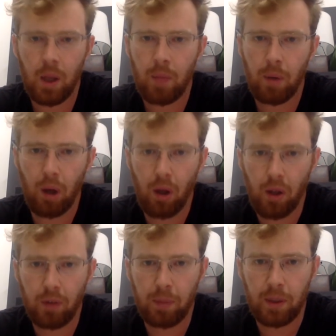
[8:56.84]
But all
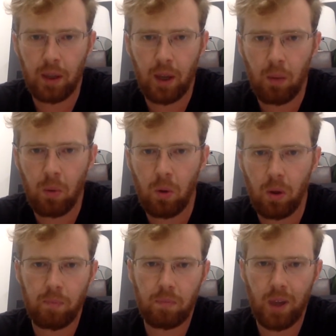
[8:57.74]
else being equal,
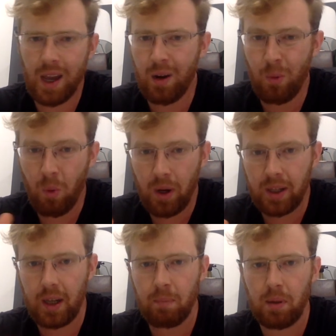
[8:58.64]
I don't want to
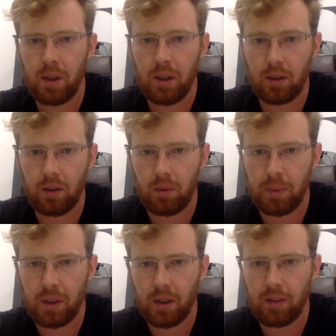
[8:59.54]
get political
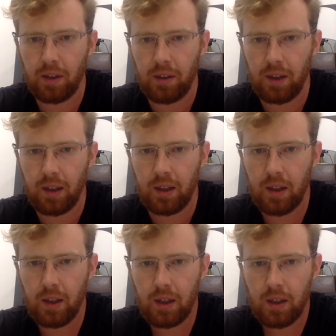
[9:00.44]
because I think
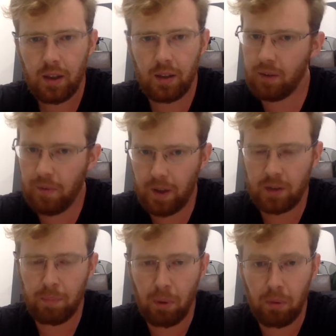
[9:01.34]
this affects
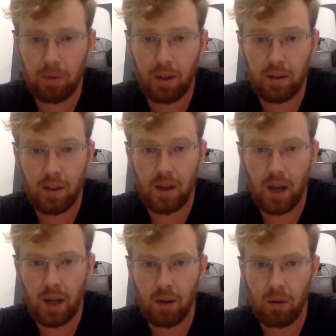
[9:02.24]
both sides of the
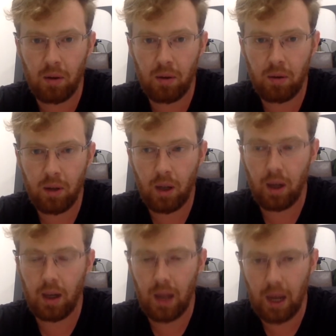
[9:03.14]
aisle a
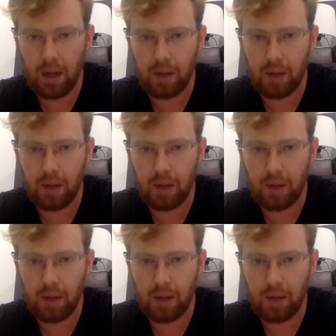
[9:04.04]
lot.